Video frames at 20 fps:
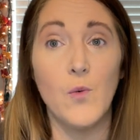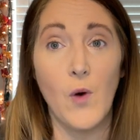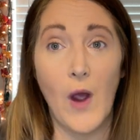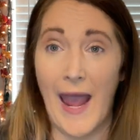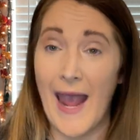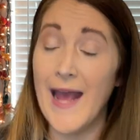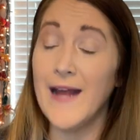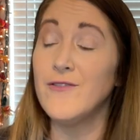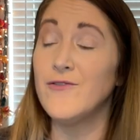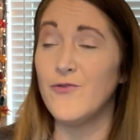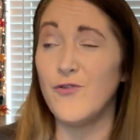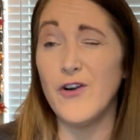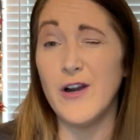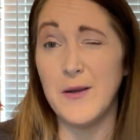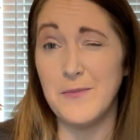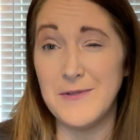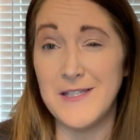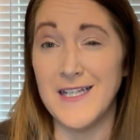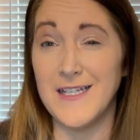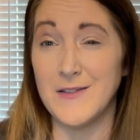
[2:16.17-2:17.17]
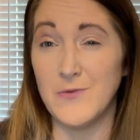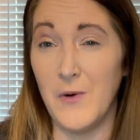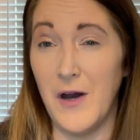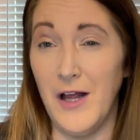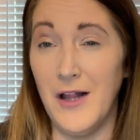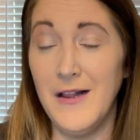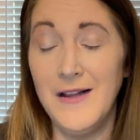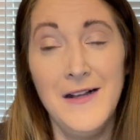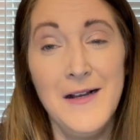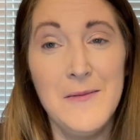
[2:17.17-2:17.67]
and for Ipsy as
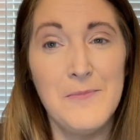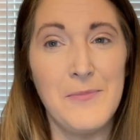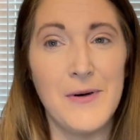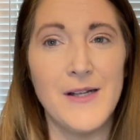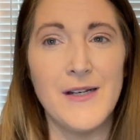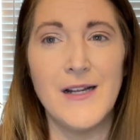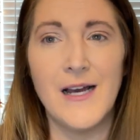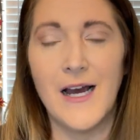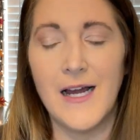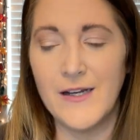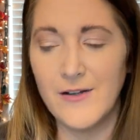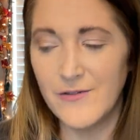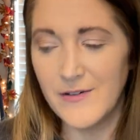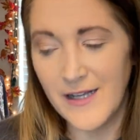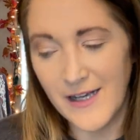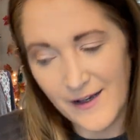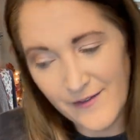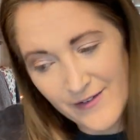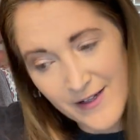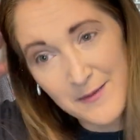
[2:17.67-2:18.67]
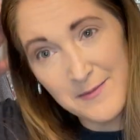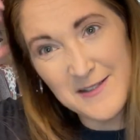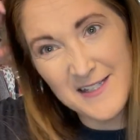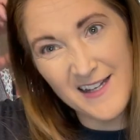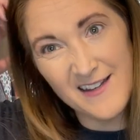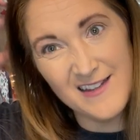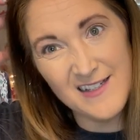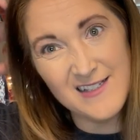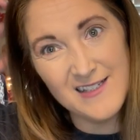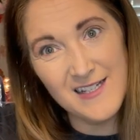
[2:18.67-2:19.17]
well, but I don't have Ipsy
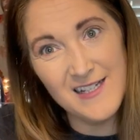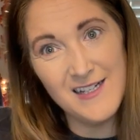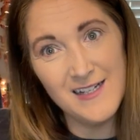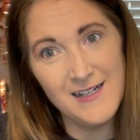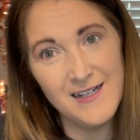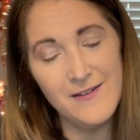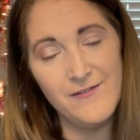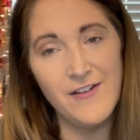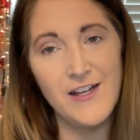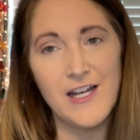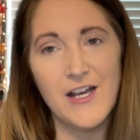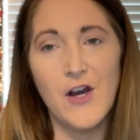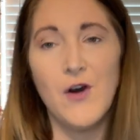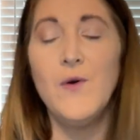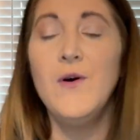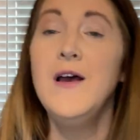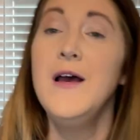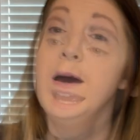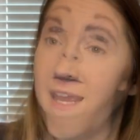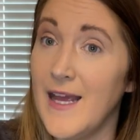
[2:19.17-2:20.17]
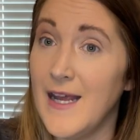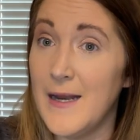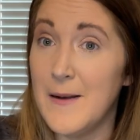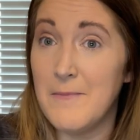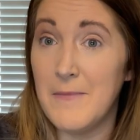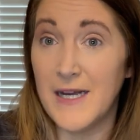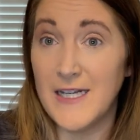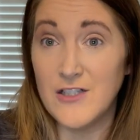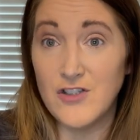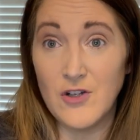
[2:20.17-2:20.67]
in this video, in
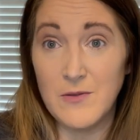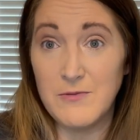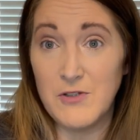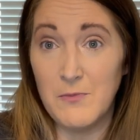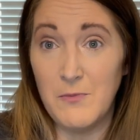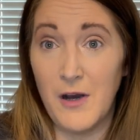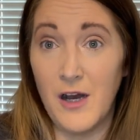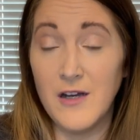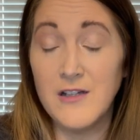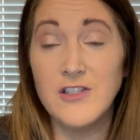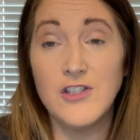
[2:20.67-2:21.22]
my description box.